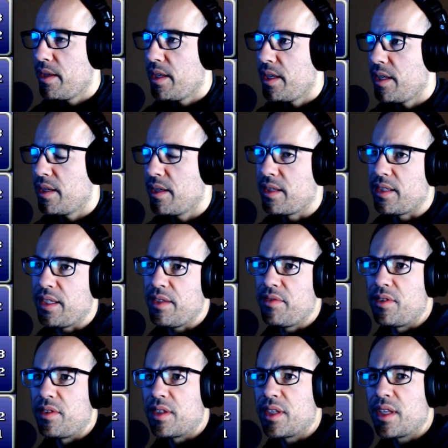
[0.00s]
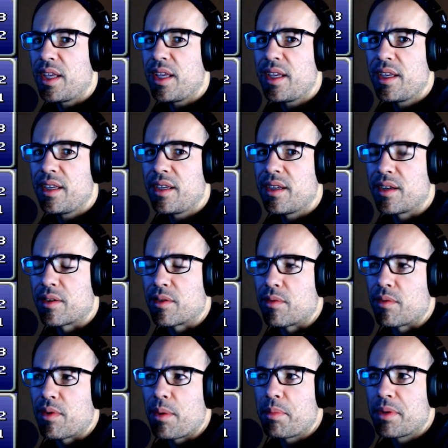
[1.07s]
an evil king, a corrupt
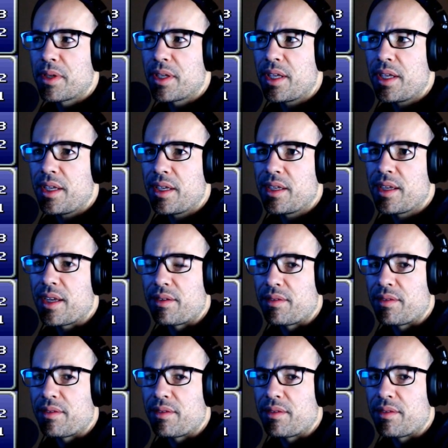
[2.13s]
king, I don't really